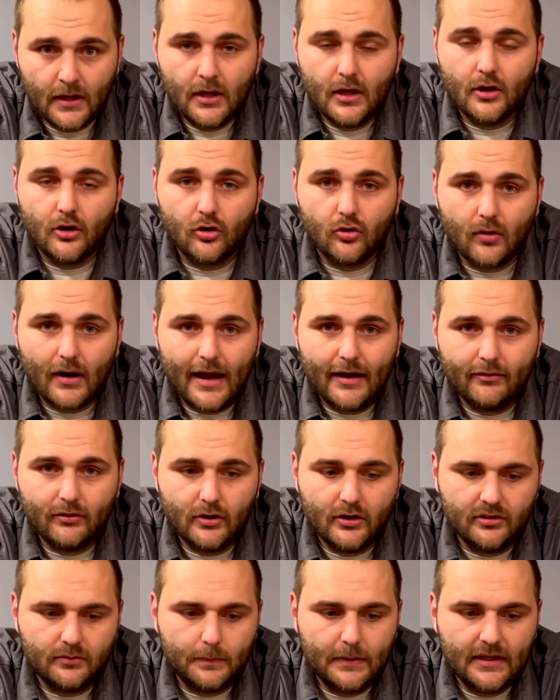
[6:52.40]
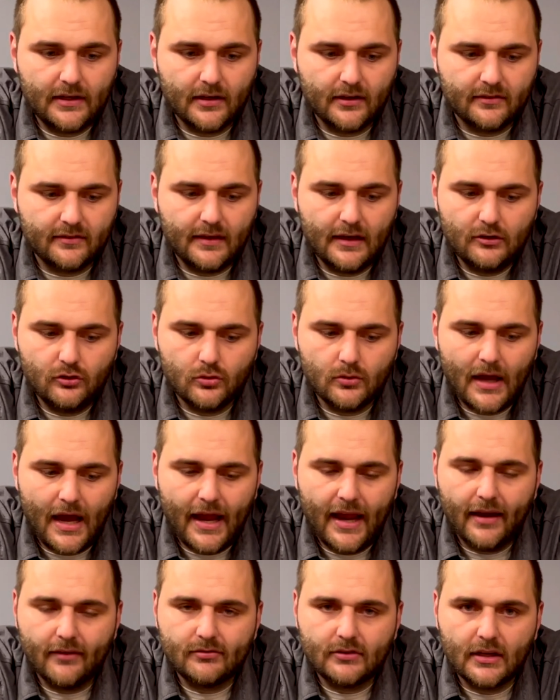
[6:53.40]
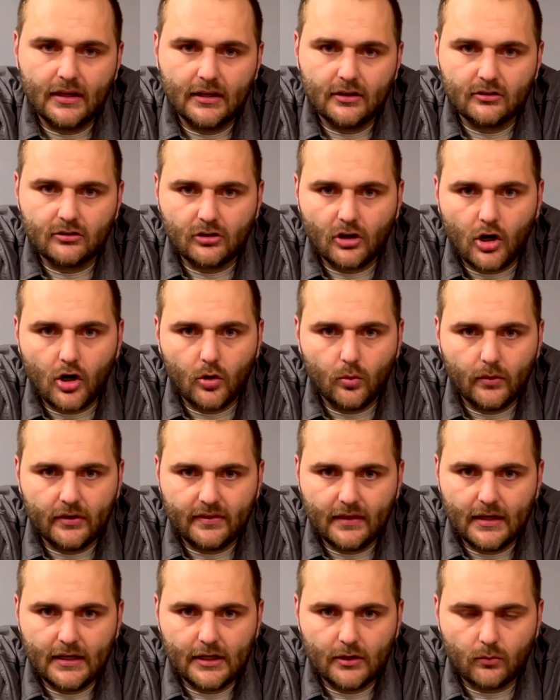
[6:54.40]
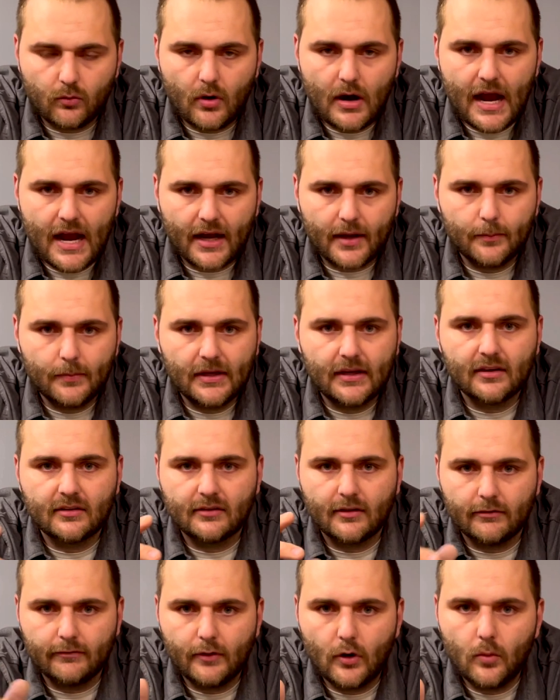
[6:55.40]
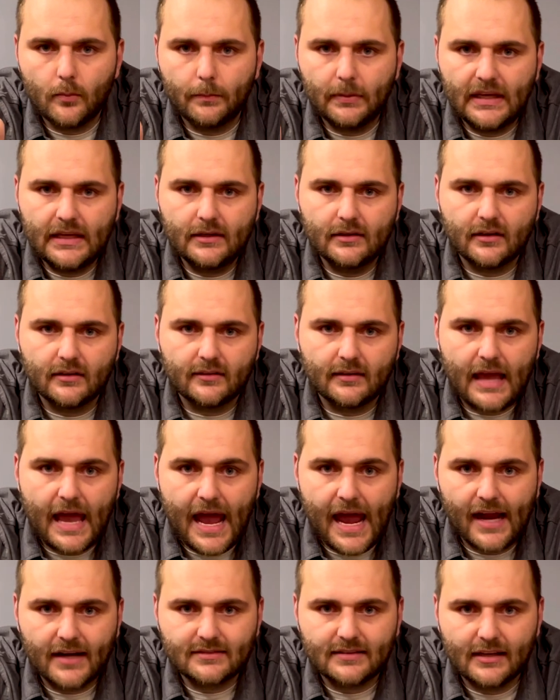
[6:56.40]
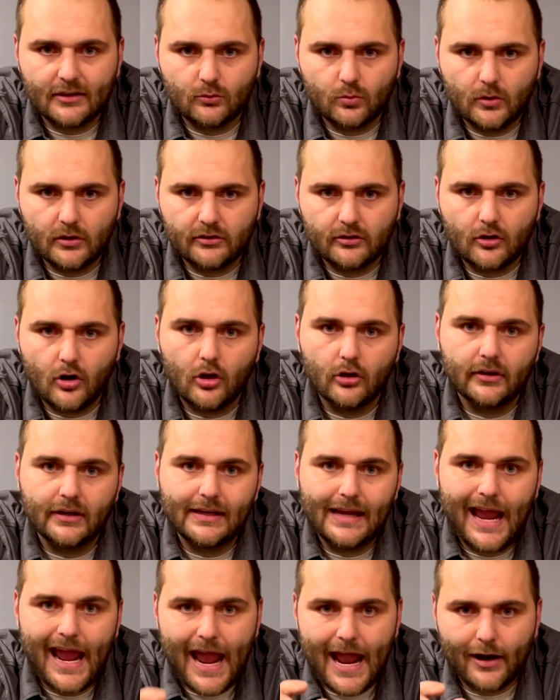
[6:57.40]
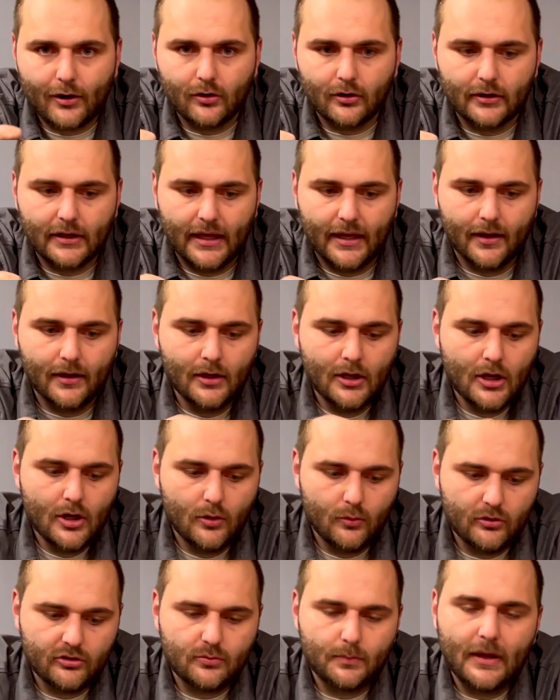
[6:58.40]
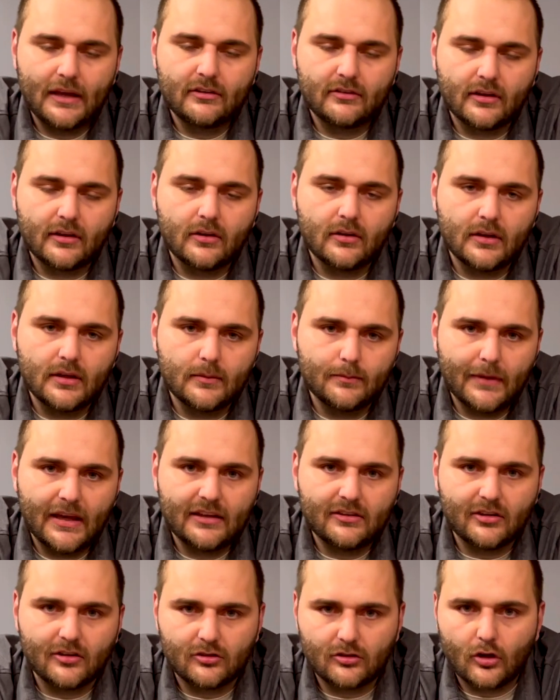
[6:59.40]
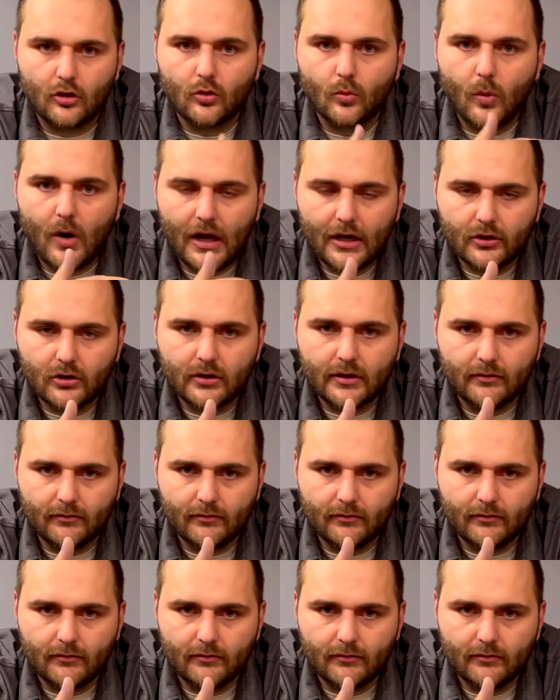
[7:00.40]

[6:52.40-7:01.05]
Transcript: Gravelous because they do not have to install it with any rock because the foam peanuts act as what's called an aggregate, which basically makes it so the water can